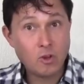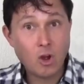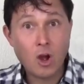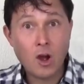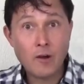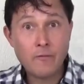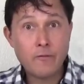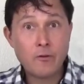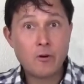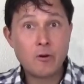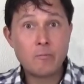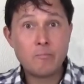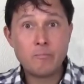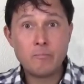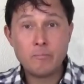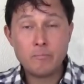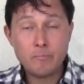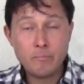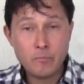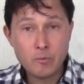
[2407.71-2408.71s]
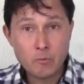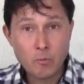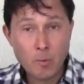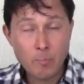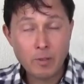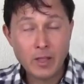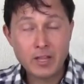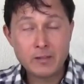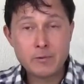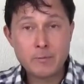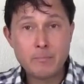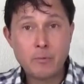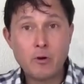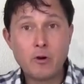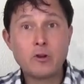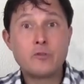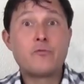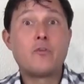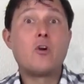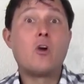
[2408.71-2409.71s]
offer replacement
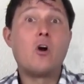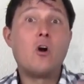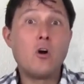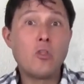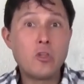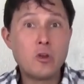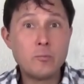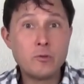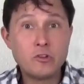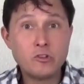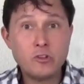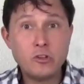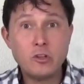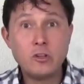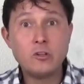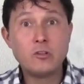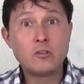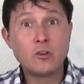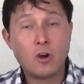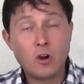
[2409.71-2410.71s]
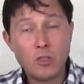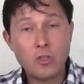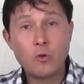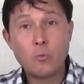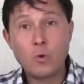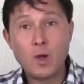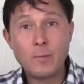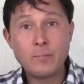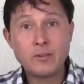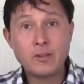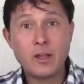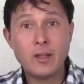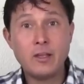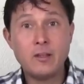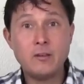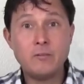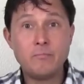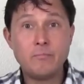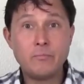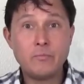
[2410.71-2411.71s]
parts for all their machines on their
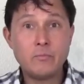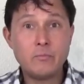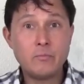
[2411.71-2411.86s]
website.